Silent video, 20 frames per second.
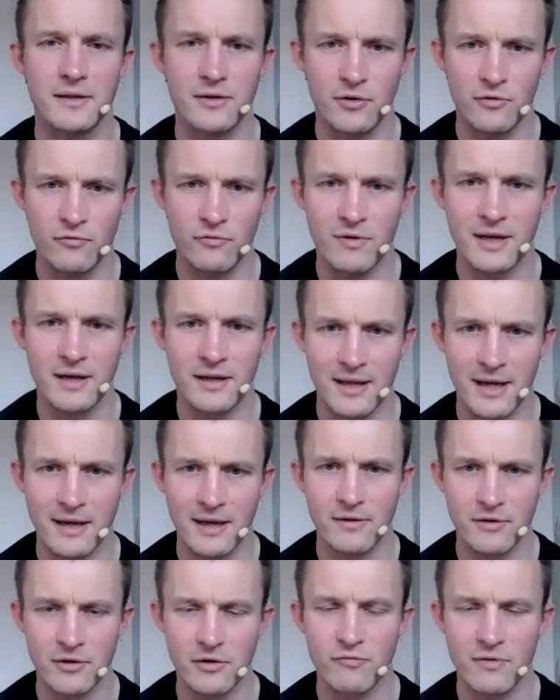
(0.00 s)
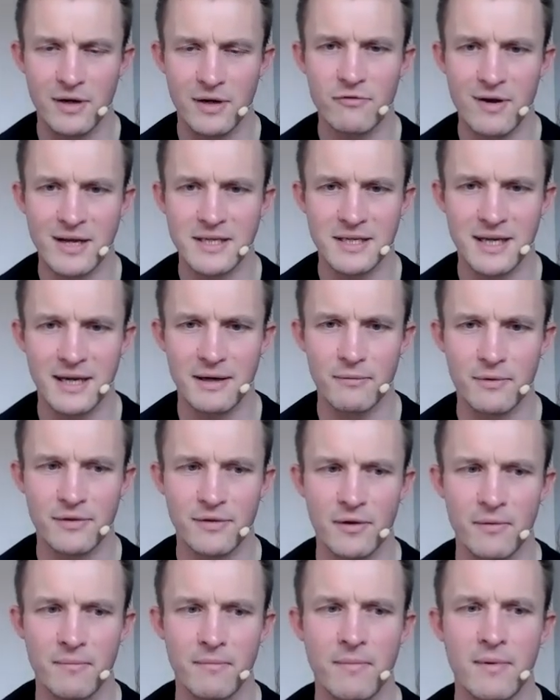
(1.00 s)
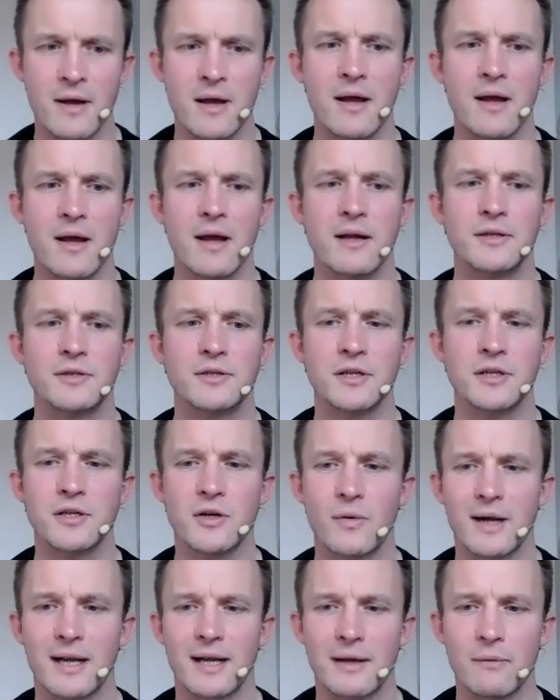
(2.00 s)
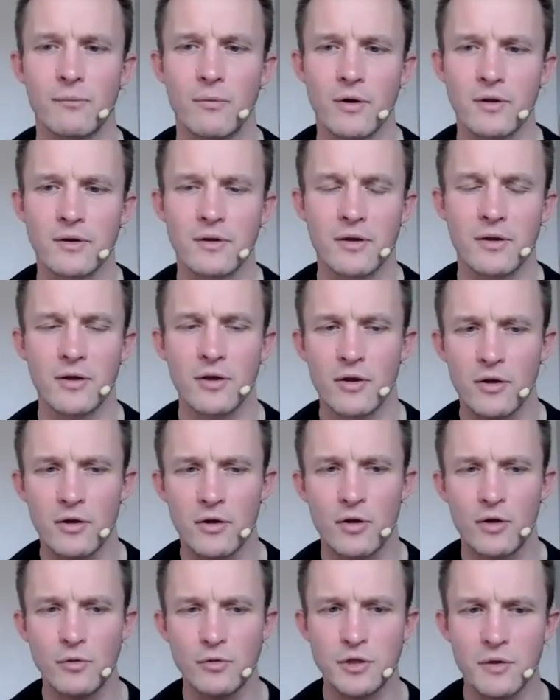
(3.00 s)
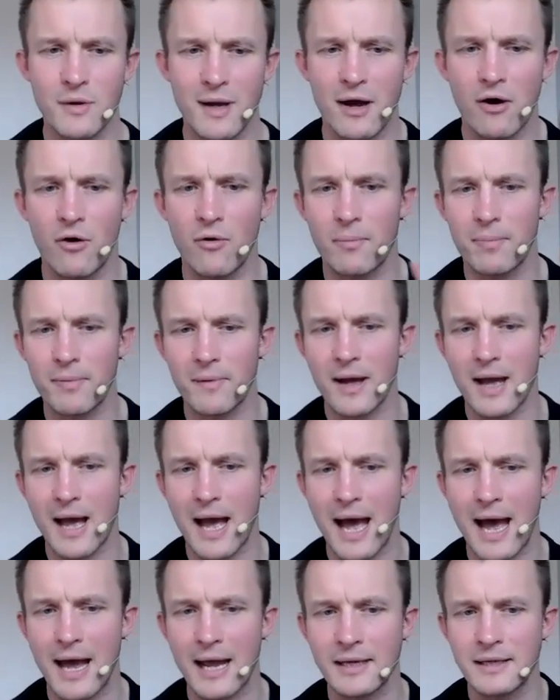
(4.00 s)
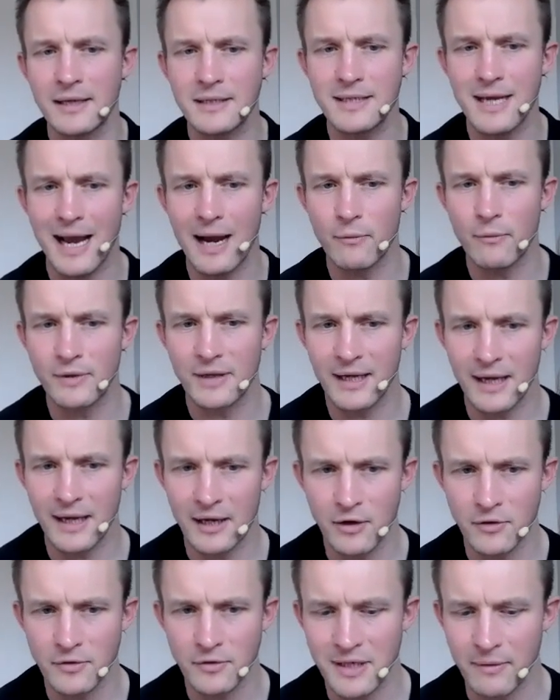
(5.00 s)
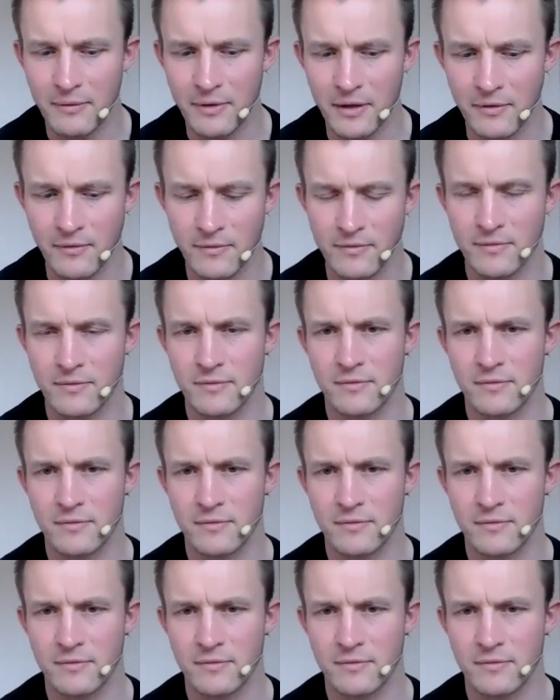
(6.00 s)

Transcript: you really resonate with them, just quickly, who do you help and how would they get in contact with you?